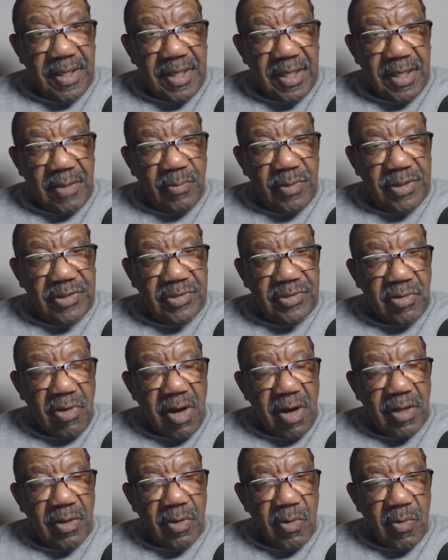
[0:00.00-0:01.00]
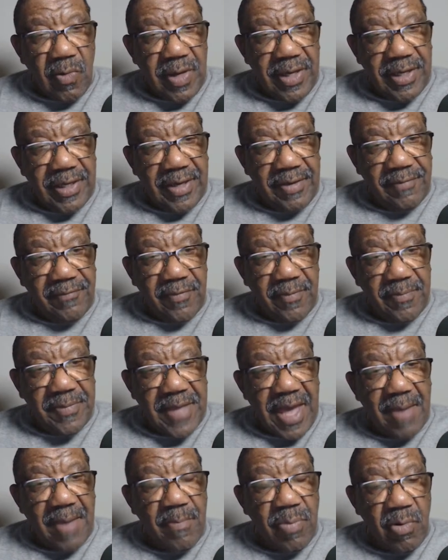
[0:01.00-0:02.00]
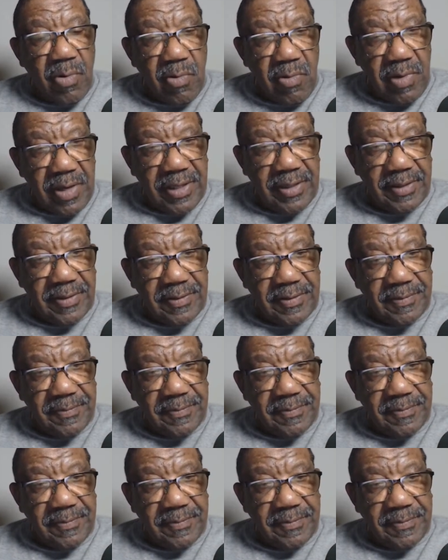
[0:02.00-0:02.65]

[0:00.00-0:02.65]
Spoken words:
and we start going, and from that point,